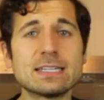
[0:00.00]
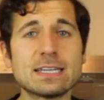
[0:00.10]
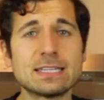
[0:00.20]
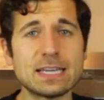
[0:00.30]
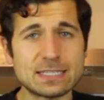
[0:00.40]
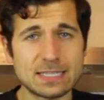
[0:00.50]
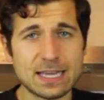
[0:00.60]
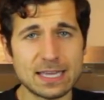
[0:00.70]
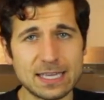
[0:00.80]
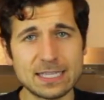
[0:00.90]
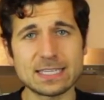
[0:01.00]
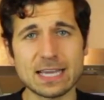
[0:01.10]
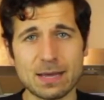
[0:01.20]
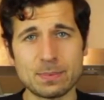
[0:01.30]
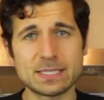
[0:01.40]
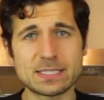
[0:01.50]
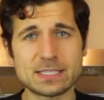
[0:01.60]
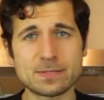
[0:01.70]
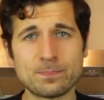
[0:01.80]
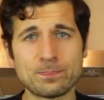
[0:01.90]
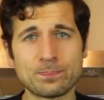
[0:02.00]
in their day-to-day eating habits?